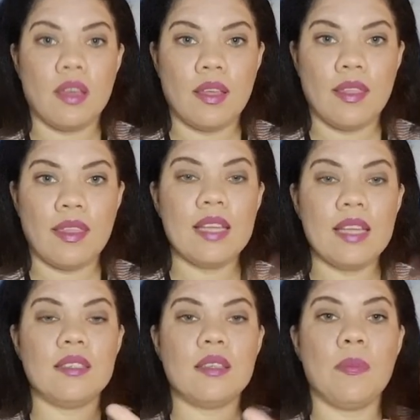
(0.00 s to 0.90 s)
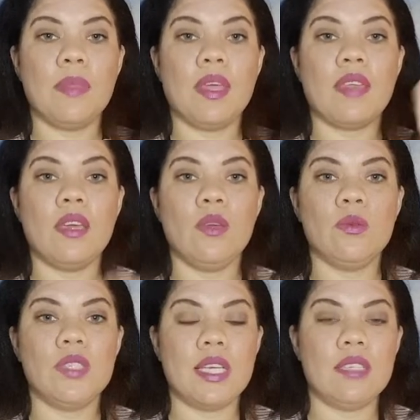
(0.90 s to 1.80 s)
that is something that you
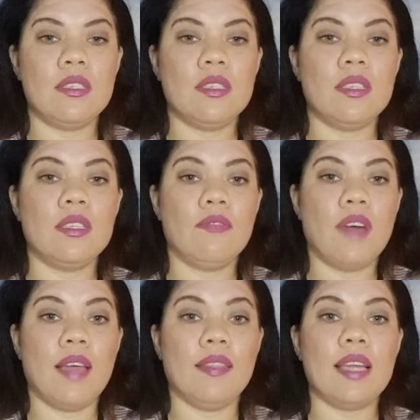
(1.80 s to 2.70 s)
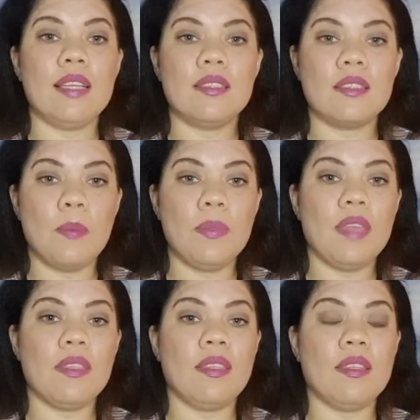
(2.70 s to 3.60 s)
will send to the divine. That is
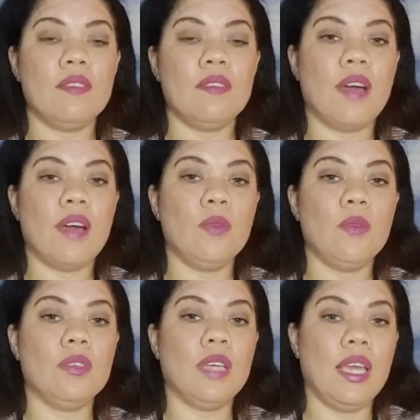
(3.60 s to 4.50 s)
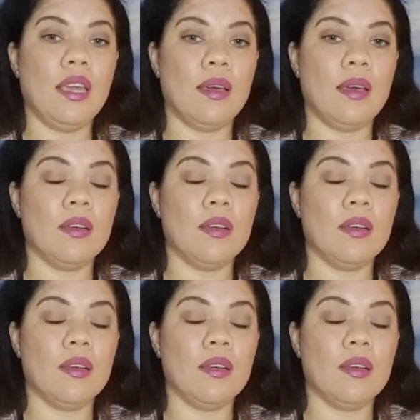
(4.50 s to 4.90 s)
something that the divine will hear.